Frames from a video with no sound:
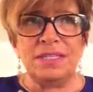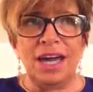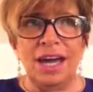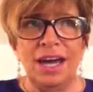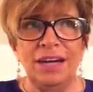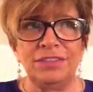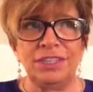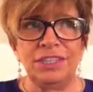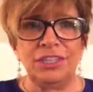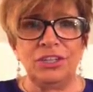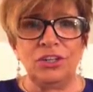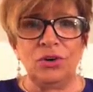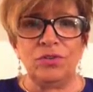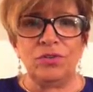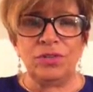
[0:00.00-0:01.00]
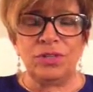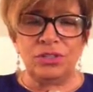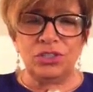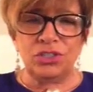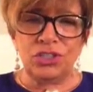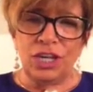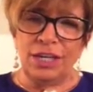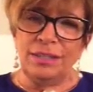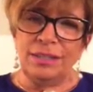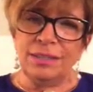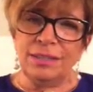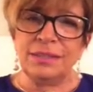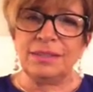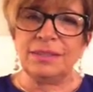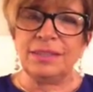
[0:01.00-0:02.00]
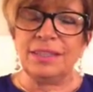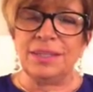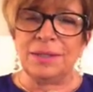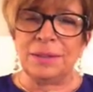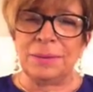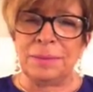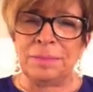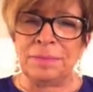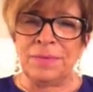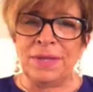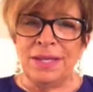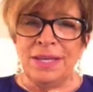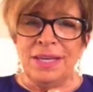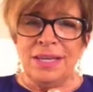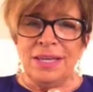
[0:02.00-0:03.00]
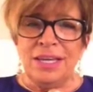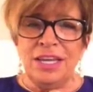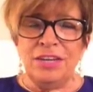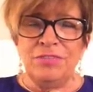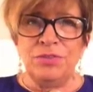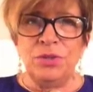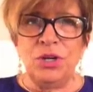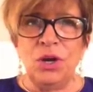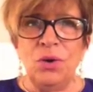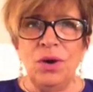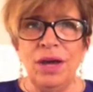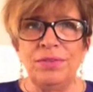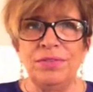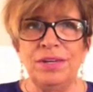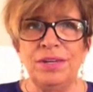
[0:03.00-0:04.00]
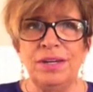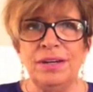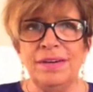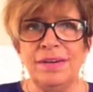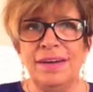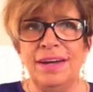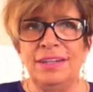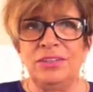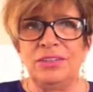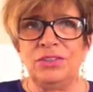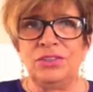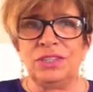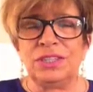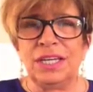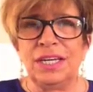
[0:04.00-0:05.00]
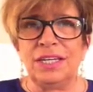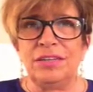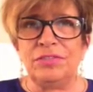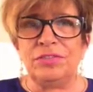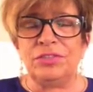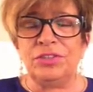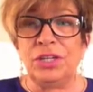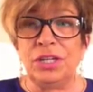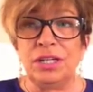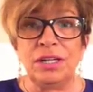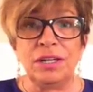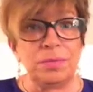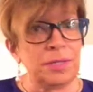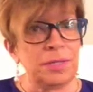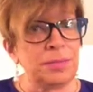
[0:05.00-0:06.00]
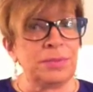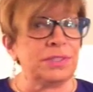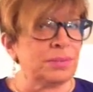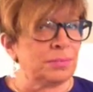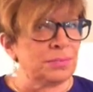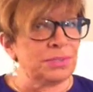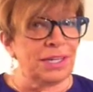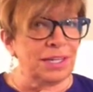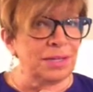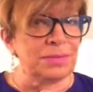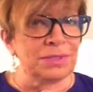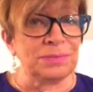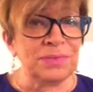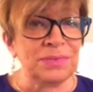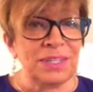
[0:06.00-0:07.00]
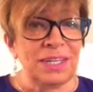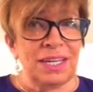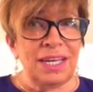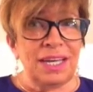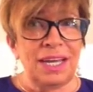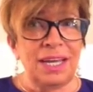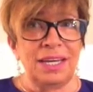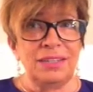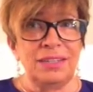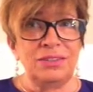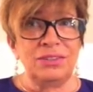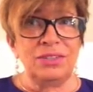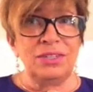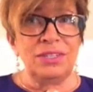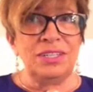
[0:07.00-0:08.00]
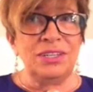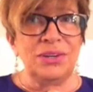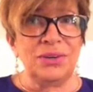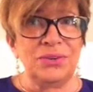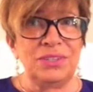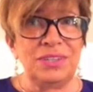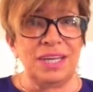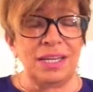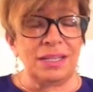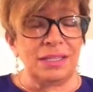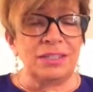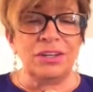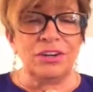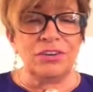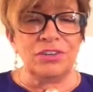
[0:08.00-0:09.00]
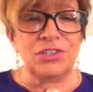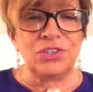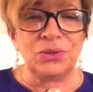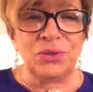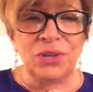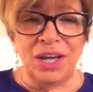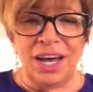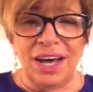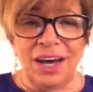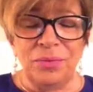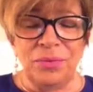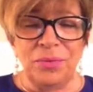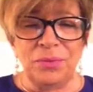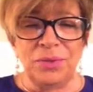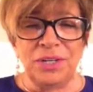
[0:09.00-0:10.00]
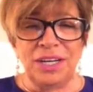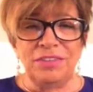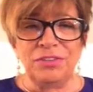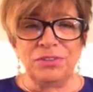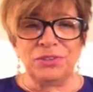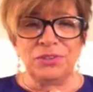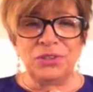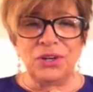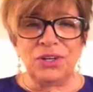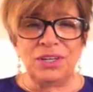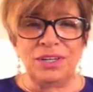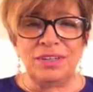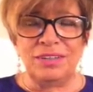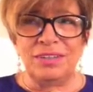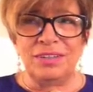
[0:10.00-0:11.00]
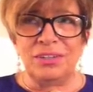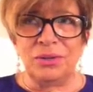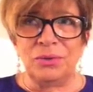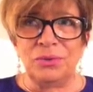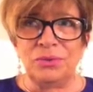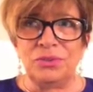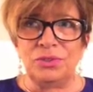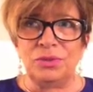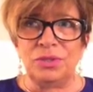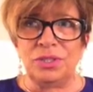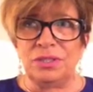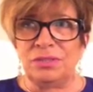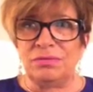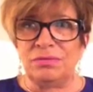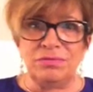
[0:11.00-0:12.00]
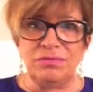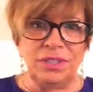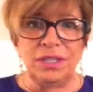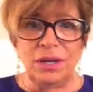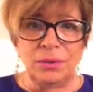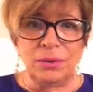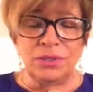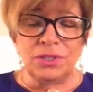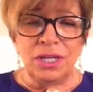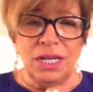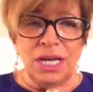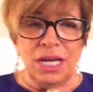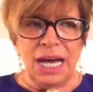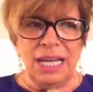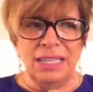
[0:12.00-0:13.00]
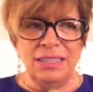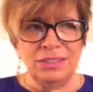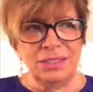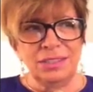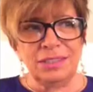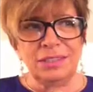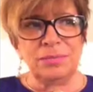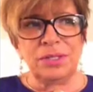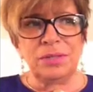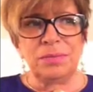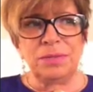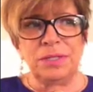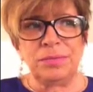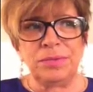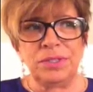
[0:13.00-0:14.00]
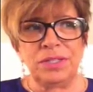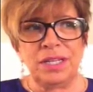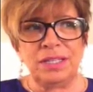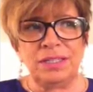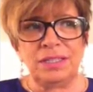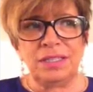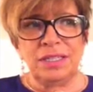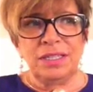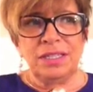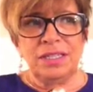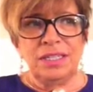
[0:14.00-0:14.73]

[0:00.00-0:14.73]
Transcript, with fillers: you have to get over the shyness. Um, if you go out there and you just kind of look at other people sometimes, and you you know that'll encourage you when i first started you know doing videos i looked at some other people and